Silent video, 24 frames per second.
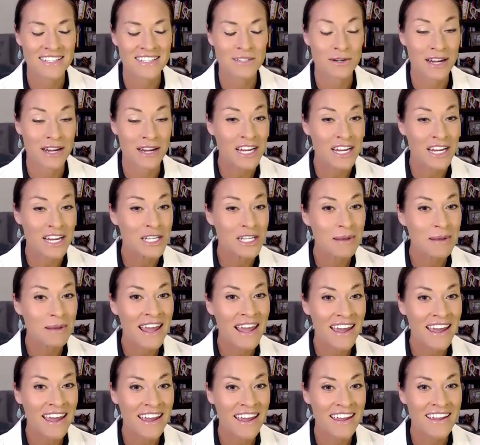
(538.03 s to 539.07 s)
or
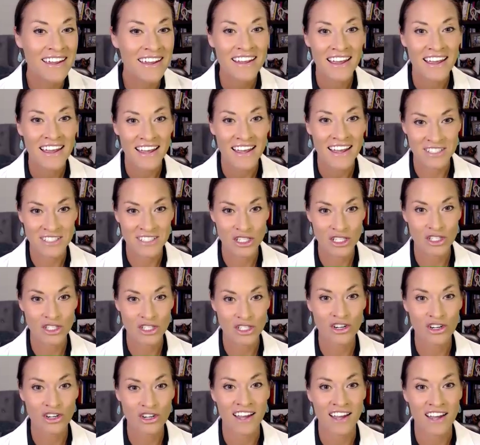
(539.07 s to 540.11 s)
HPA, and
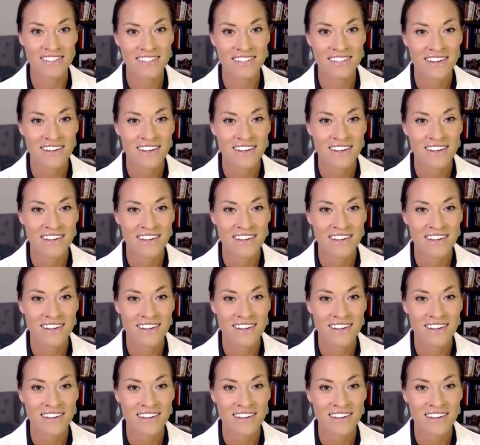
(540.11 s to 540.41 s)
stress.